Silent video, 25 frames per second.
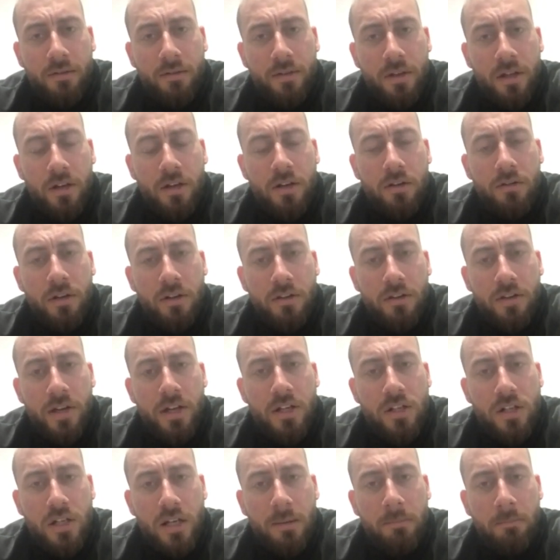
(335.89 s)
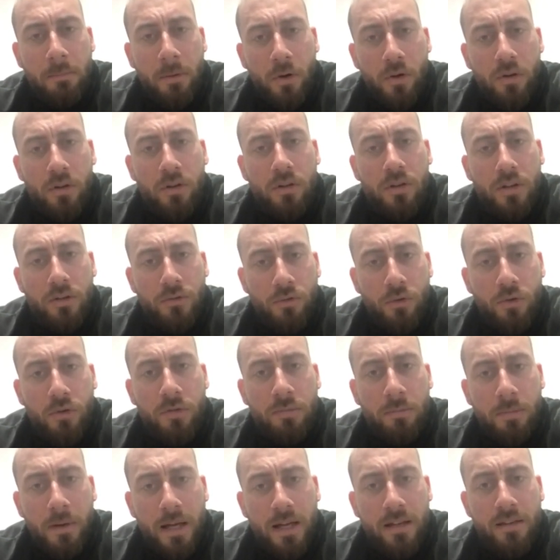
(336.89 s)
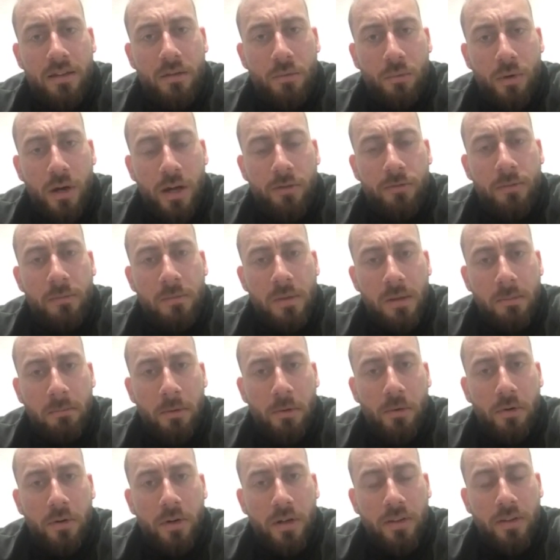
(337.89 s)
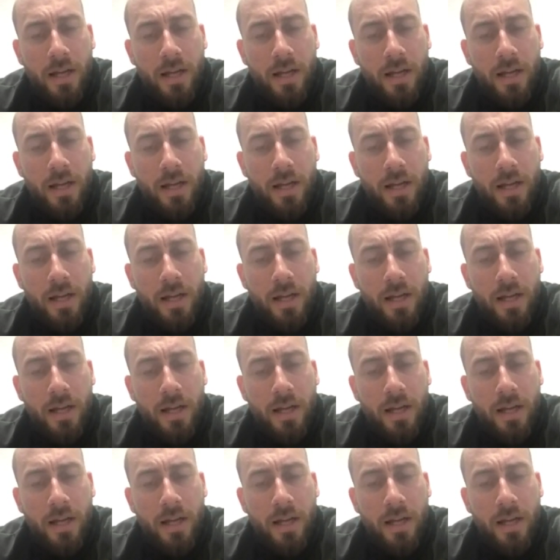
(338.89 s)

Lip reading: you can essentially pull the growth plates away from the bone,